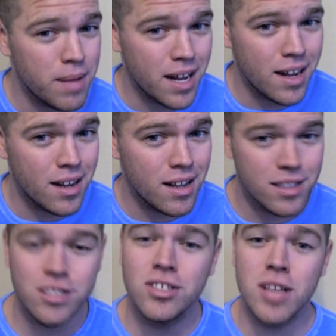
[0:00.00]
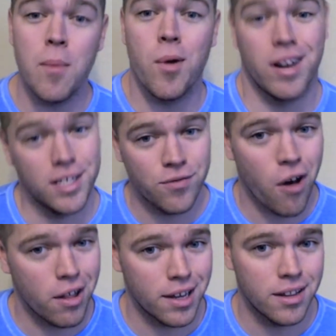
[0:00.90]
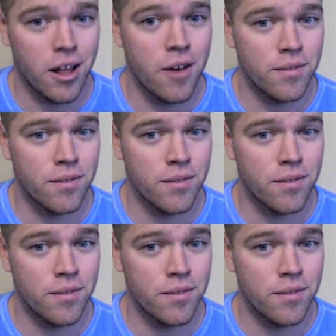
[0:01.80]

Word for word: minute someone is falling in love.